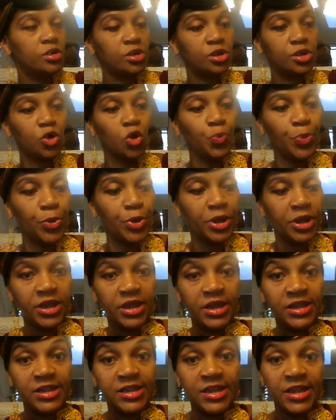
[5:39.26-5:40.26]
super
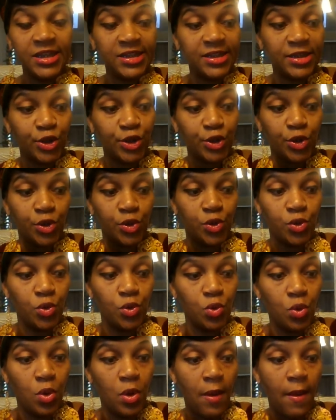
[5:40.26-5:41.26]
easy
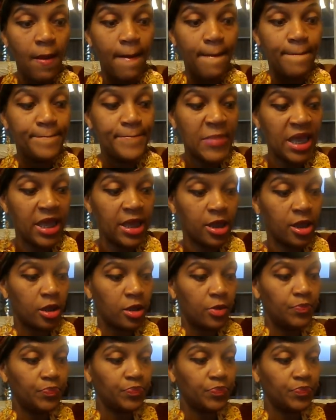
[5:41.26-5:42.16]
to make.